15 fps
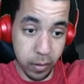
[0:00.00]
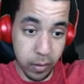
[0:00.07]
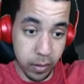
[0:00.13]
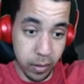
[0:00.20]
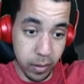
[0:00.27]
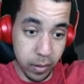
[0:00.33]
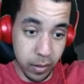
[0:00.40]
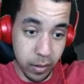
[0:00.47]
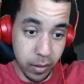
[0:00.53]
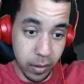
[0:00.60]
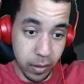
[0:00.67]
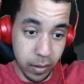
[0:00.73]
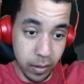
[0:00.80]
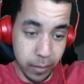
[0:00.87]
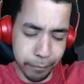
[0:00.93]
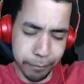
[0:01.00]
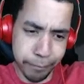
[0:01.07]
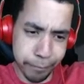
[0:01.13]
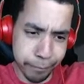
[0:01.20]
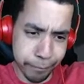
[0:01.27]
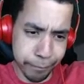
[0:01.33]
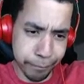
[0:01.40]

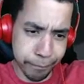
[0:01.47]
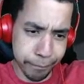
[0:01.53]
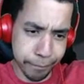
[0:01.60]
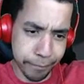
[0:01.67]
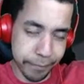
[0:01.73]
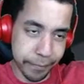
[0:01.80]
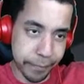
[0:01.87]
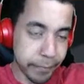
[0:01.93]
No one is speaking in this clip.